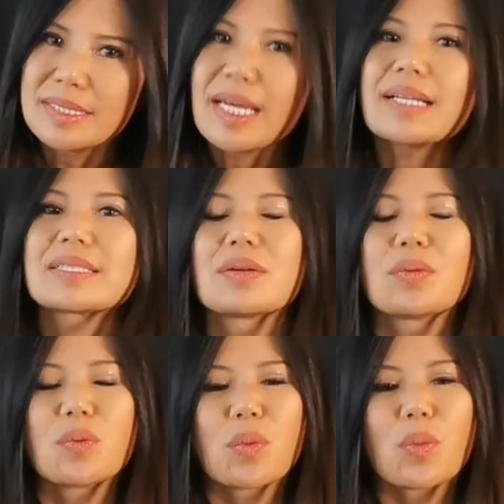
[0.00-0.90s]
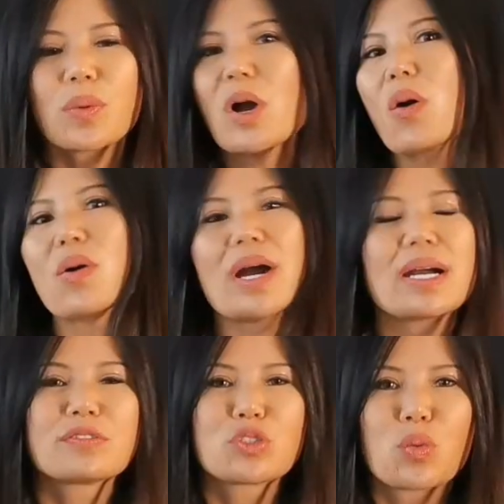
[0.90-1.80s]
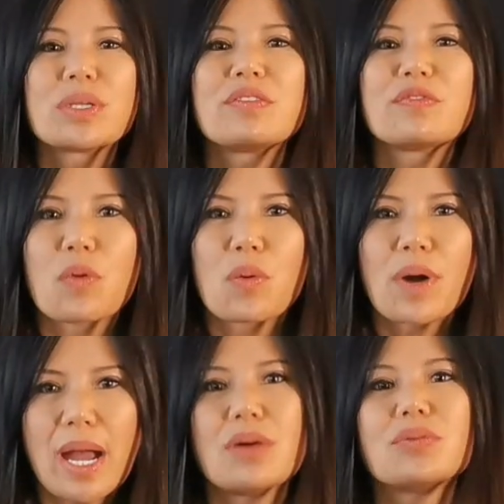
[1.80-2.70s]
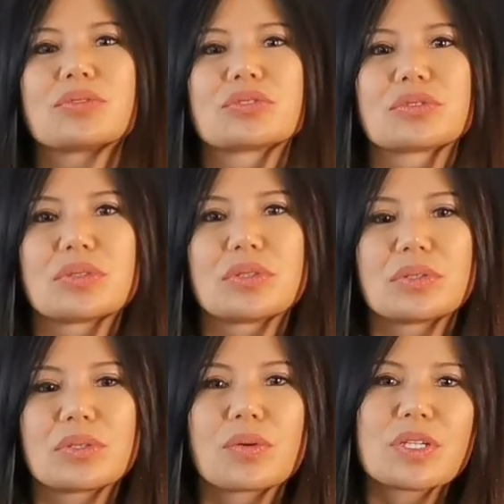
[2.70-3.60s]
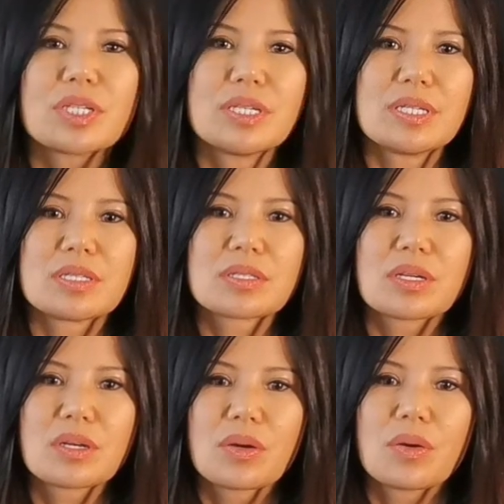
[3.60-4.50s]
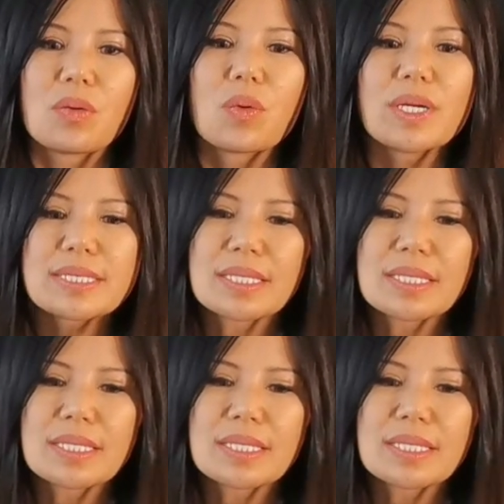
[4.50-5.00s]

Yes, we all have 24 hours. The question is, what